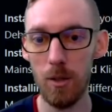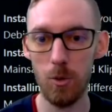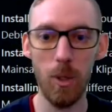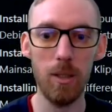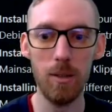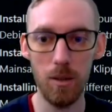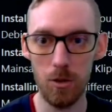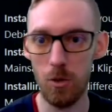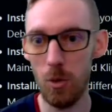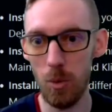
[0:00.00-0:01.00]
This will ask
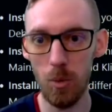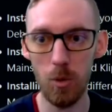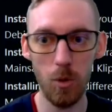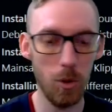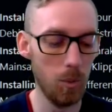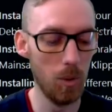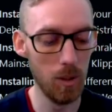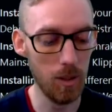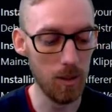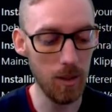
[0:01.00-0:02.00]
us, do you
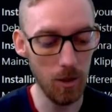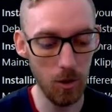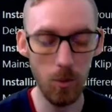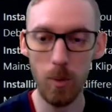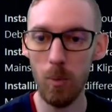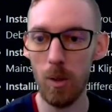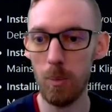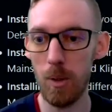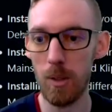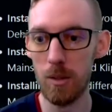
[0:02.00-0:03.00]
want to continue? We want
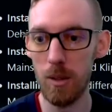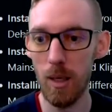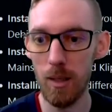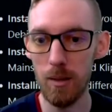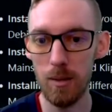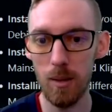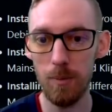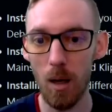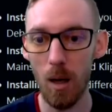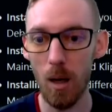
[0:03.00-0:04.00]
to press yes.
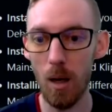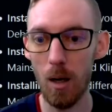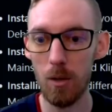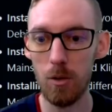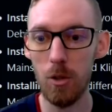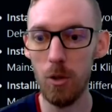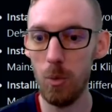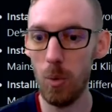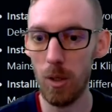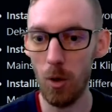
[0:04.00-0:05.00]
Do
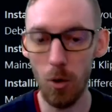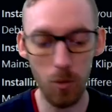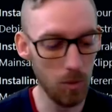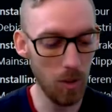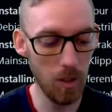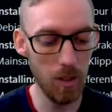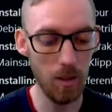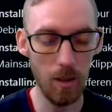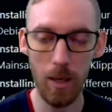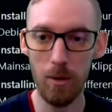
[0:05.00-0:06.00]
you want to overwrite
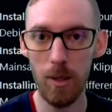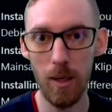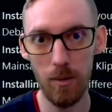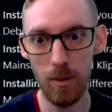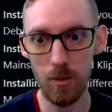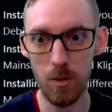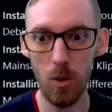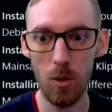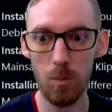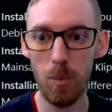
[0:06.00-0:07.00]
it? I already have it
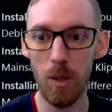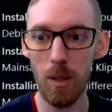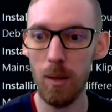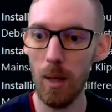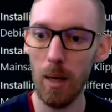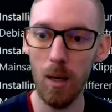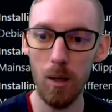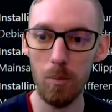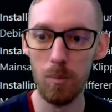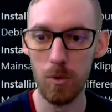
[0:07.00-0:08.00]
installed, but
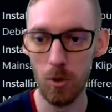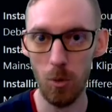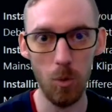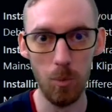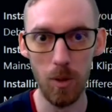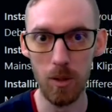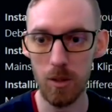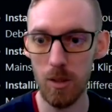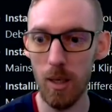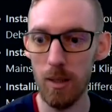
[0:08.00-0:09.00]
so we'll
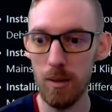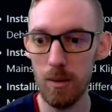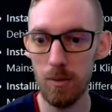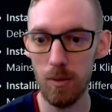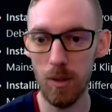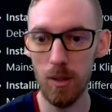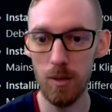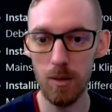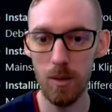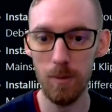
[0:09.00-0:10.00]
press yes for
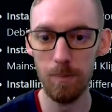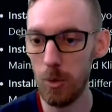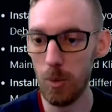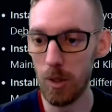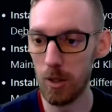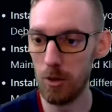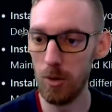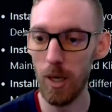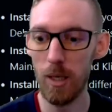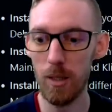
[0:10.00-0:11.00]
this. Do you want to
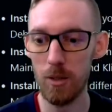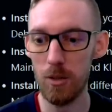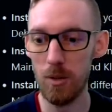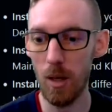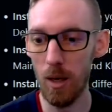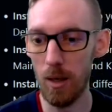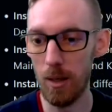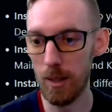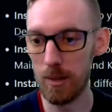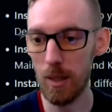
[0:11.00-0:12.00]
create
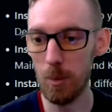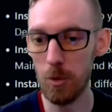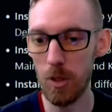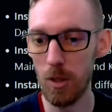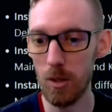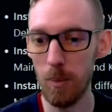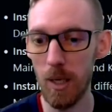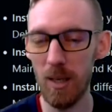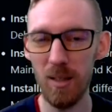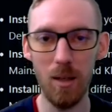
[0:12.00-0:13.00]
a example shell
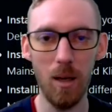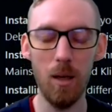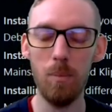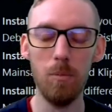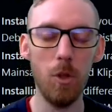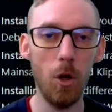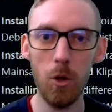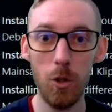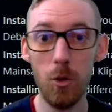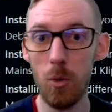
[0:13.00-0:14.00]
command?
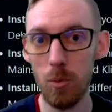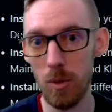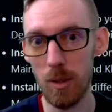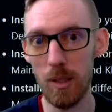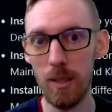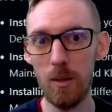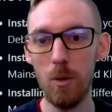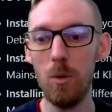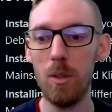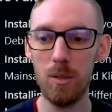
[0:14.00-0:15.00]
No, you don't really need to
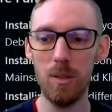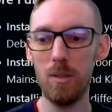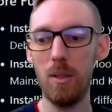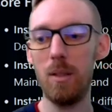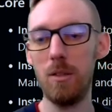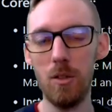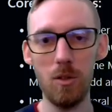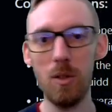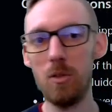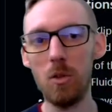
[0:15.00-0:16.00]
do this. This
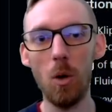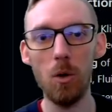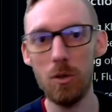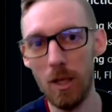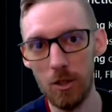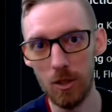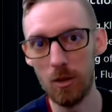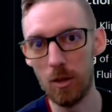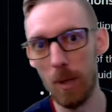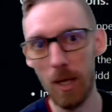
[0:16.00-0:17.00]
just installs a
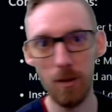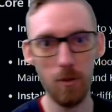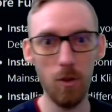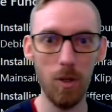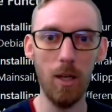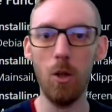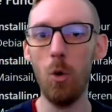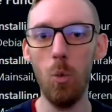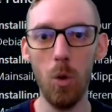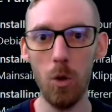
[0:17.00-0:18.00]
shell command for
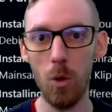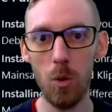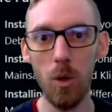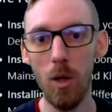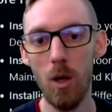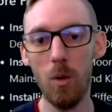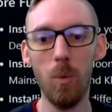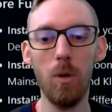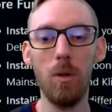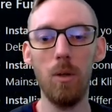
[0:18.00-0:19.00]
hello world
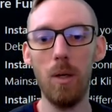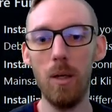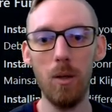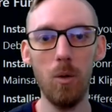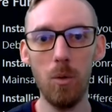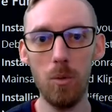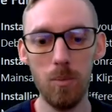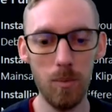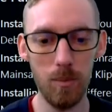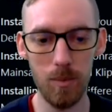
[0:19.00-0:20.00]
where it'll
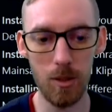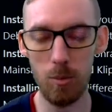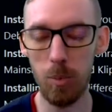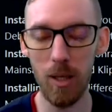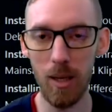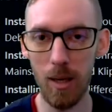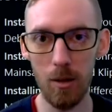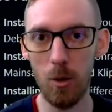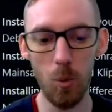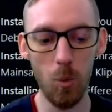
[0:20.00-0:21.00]
display
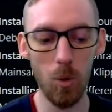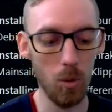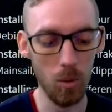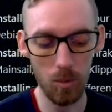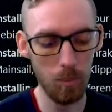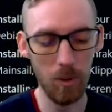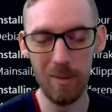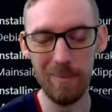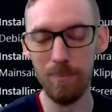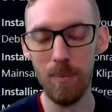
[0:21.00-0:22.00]
hello world,
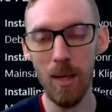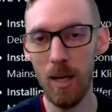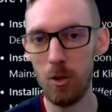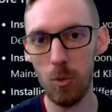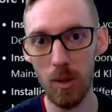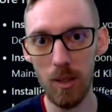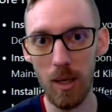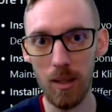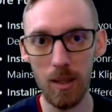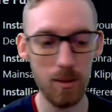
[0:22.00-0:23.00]
but it's really
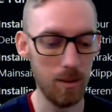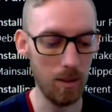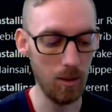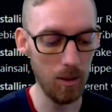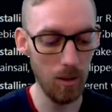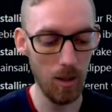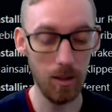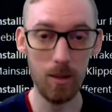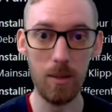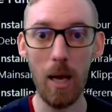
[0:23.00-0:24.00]
not necessary
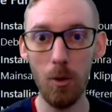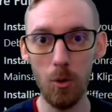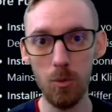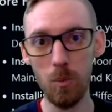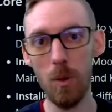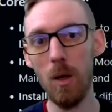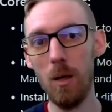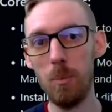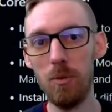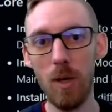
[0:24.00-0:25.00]
because I will
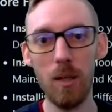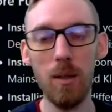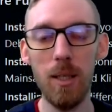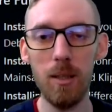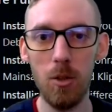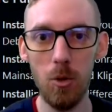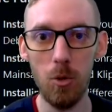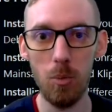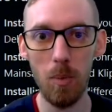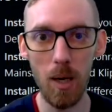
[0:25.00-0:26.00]
provide a link
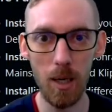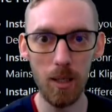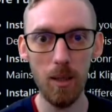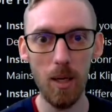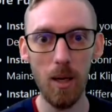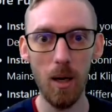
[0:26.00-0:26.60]
to my